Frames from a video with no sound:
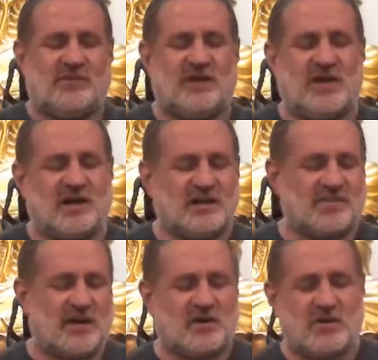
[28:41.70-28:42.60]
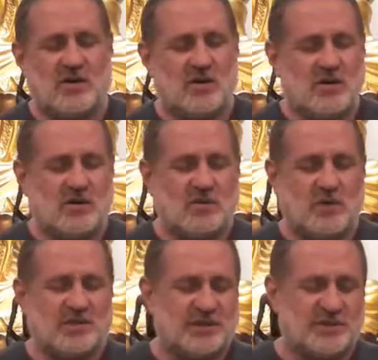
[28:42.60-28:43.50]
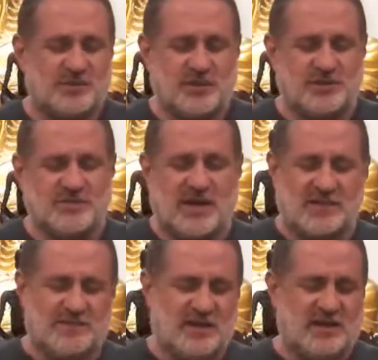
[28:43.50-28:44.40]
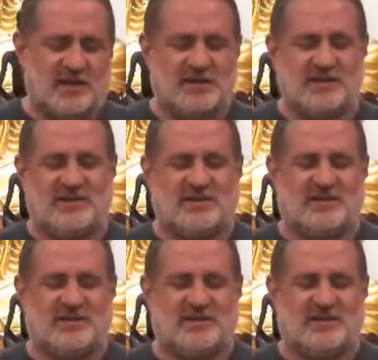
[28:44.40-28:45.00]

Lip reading: We talked about what this person might be.